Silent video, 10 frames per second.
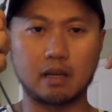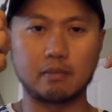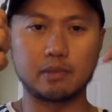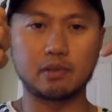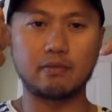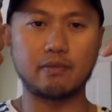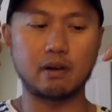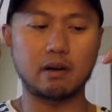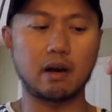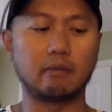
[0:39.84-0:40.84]
So
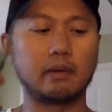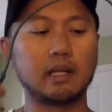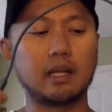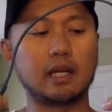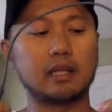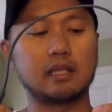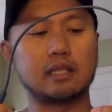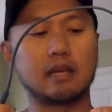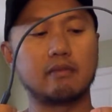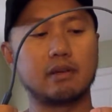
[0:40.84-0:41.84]
far, I really like these
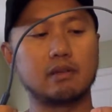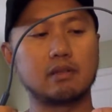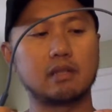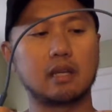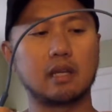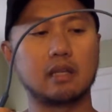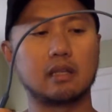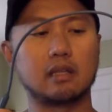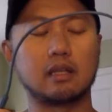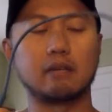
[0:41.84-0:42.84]
headphones, and
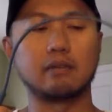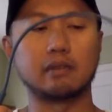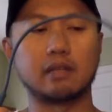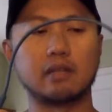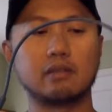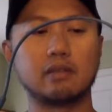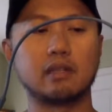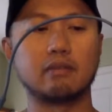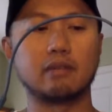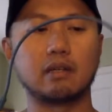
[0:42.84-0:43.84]
they do
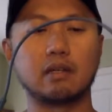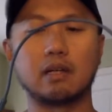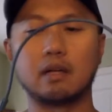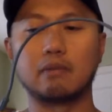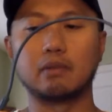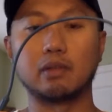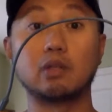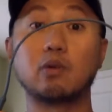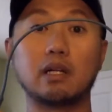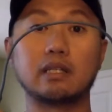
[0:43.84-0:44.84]
deliver good
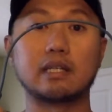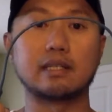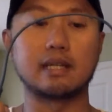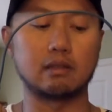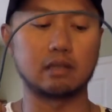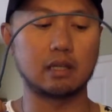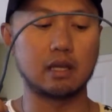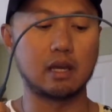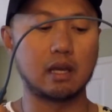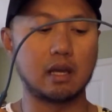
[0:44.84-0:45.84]
quality sound.
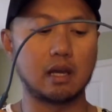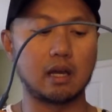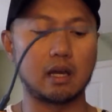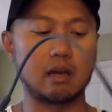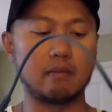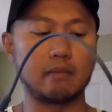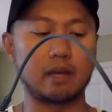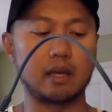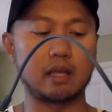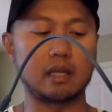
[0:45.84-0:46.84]

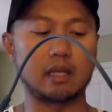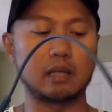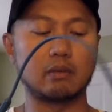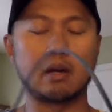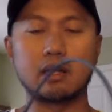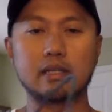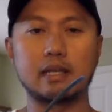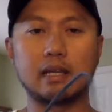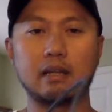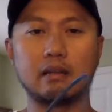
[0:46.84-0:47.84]
And I think they were on
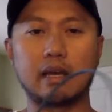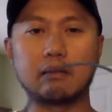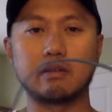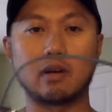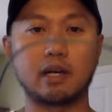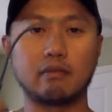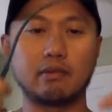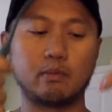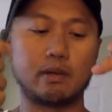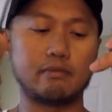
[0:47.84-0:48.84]
sale at Target for
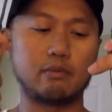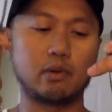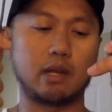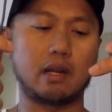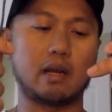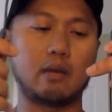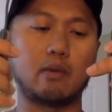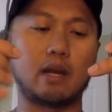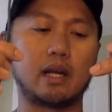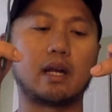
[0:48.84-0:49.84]
$149
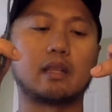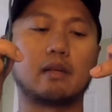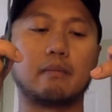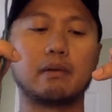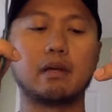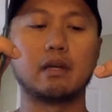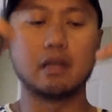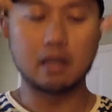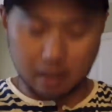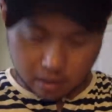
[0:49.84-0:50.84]
when I got them.
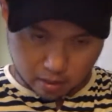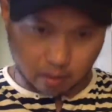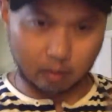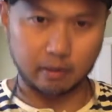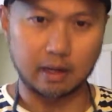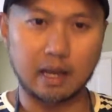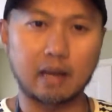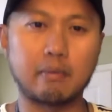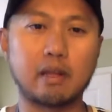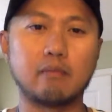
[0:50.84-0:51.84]
So what I like
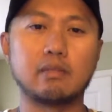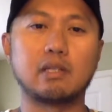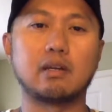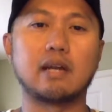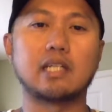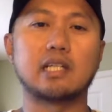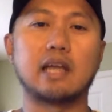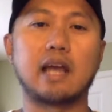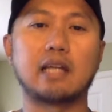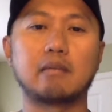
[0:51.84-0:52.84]
about them is you can actually
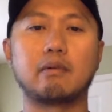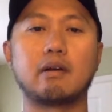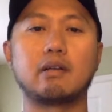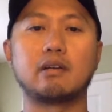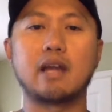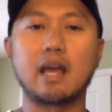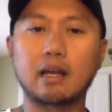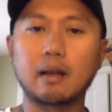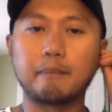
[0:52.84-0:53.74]
hang them around your neck,